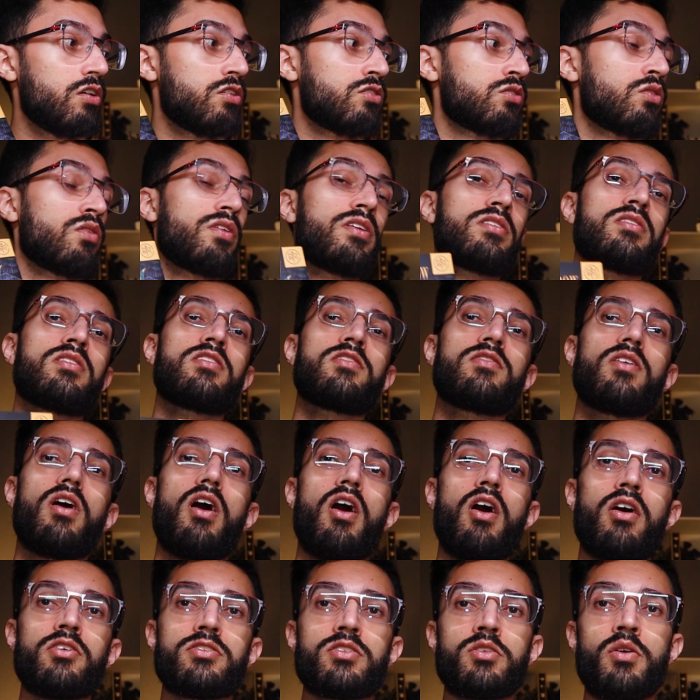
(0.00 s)
So this is
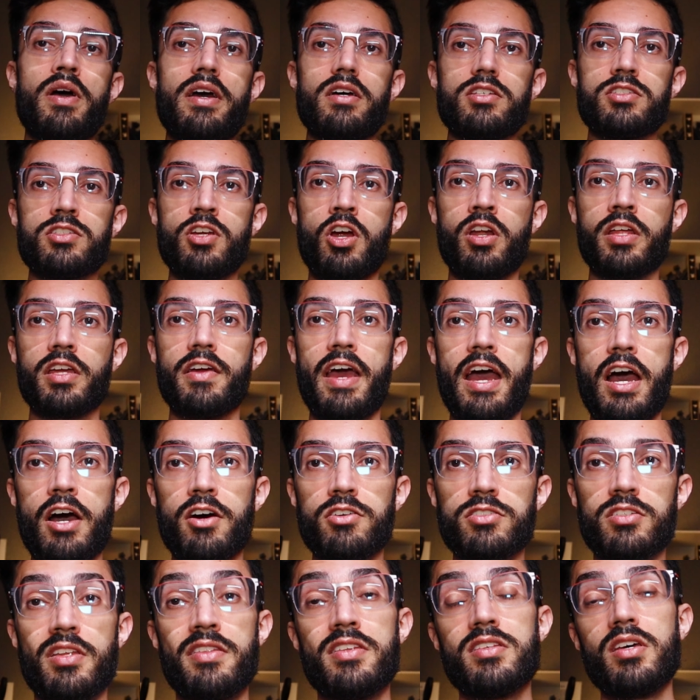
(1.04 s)
also Starling
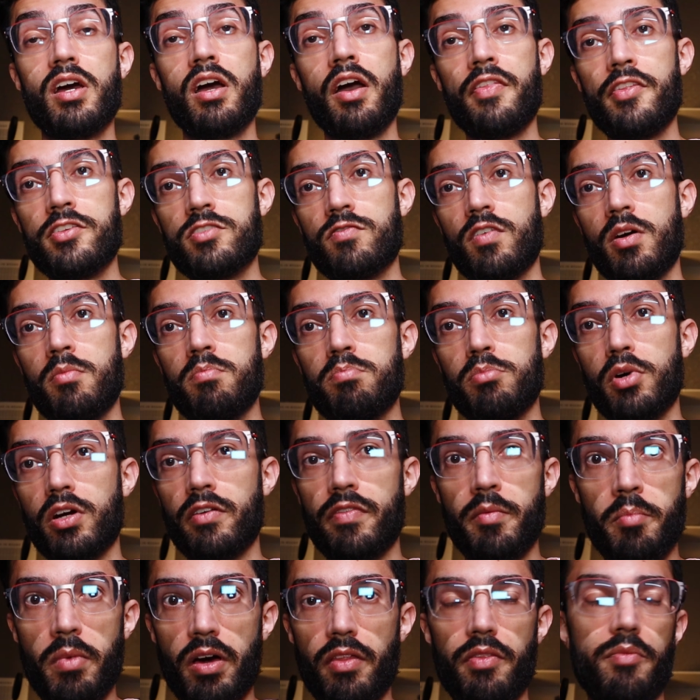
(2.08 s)
House, and this I got this from Book
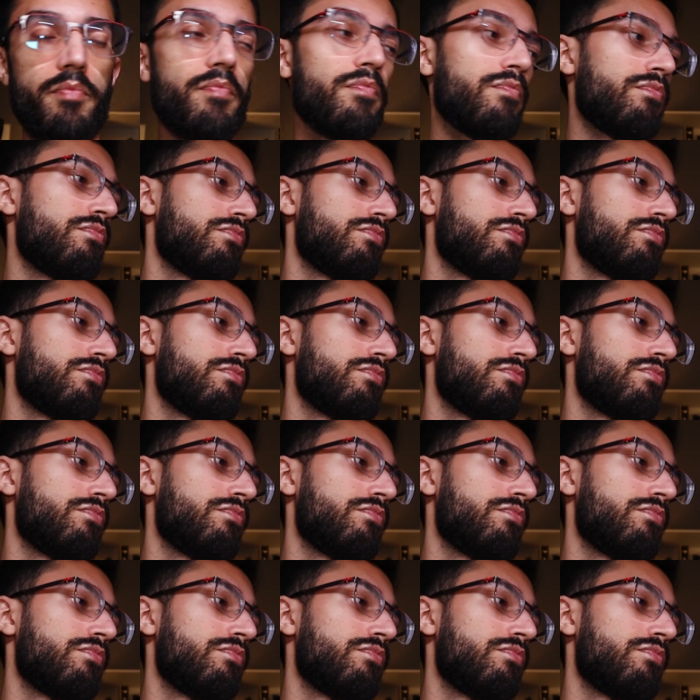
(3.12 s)
of the Month.